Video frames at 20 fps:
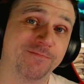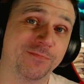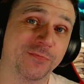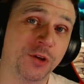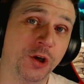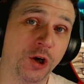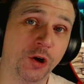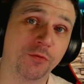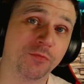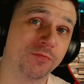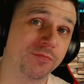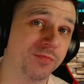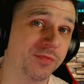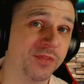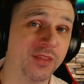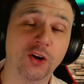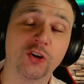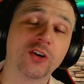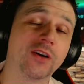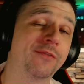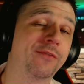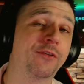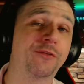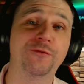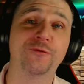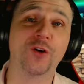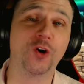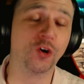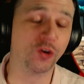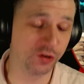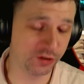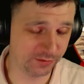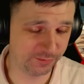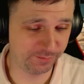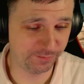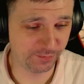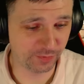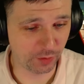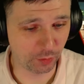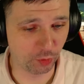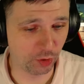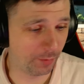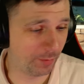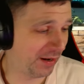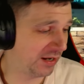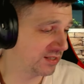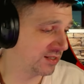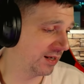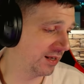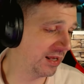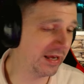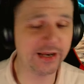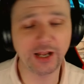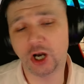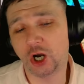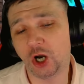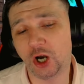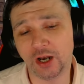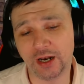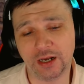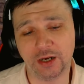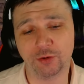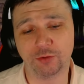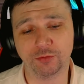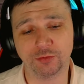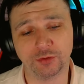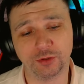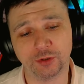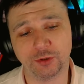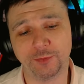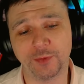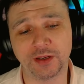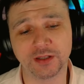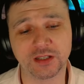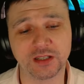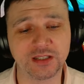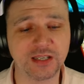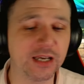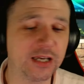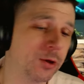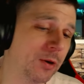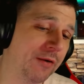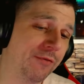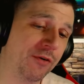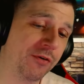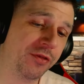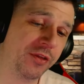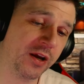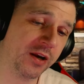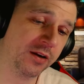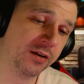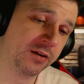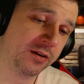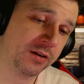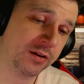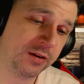Yo, don't give a fuck. We're about to let it all out. About to tell you everything.